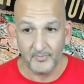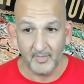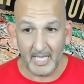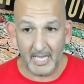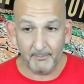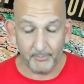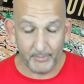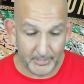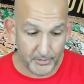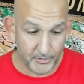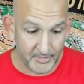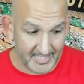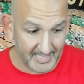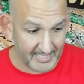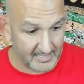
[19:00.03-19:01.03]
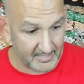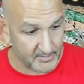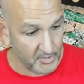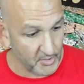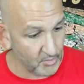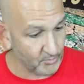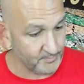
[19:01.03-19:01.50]
and Pritchard setting the
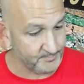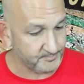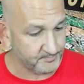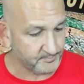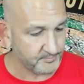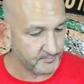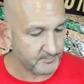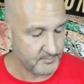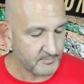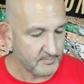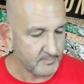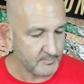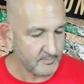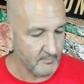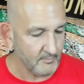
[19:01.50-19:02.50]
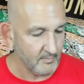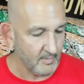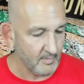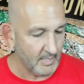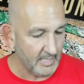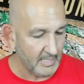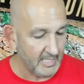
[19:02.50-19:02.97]
tone,
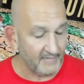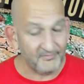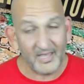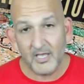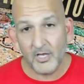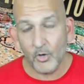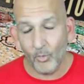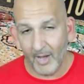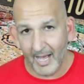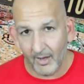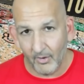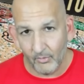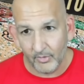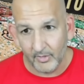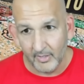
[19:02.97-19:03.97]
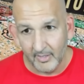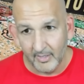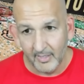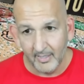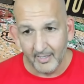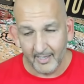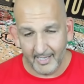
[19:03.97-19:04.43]
if they can go out
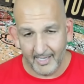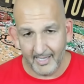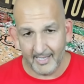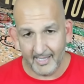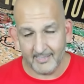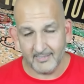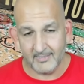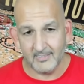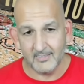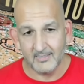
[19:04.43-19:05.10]
and